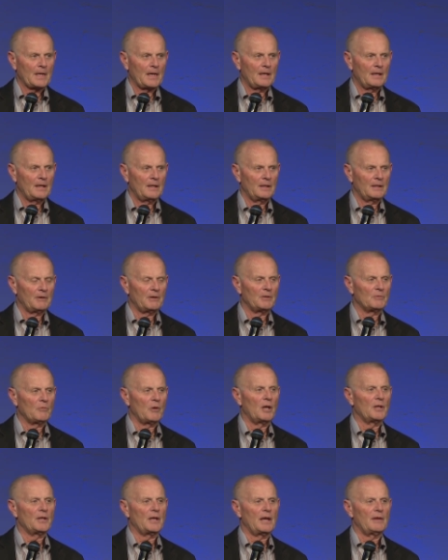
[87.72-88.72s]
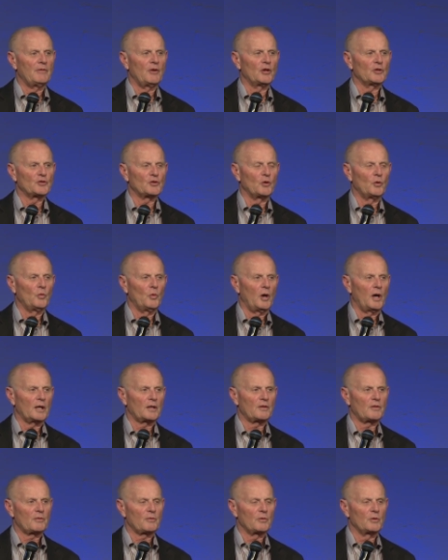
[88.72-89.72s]
Larry and Rhonda have also walked
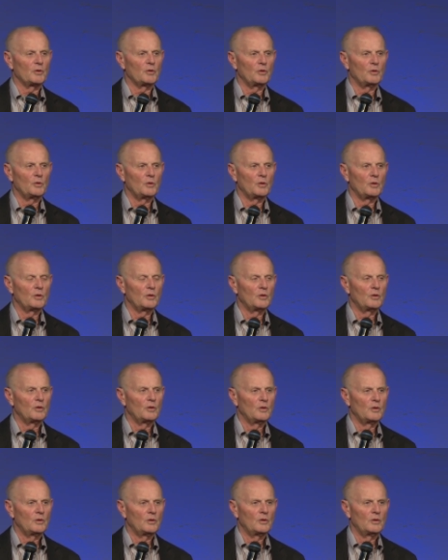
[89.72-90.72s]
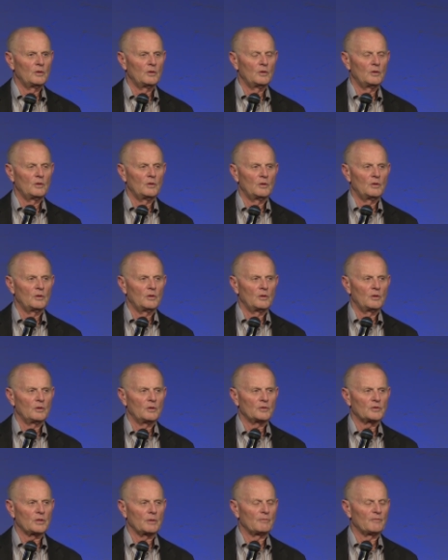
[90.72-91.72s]
through
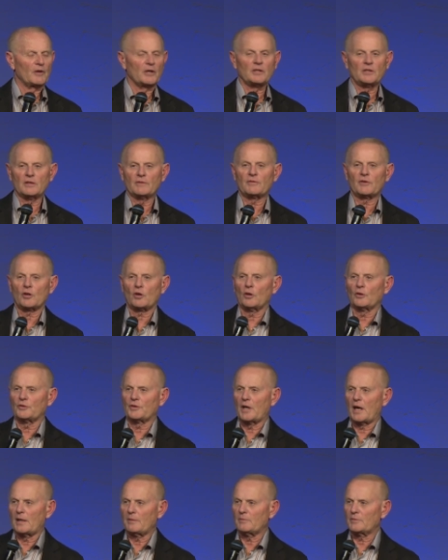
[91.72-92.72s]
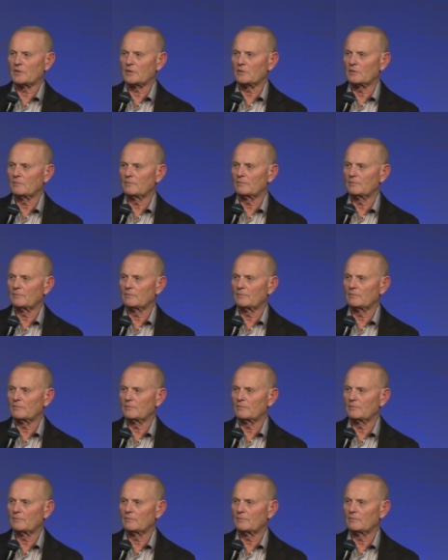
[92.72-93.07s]
some very difficult times.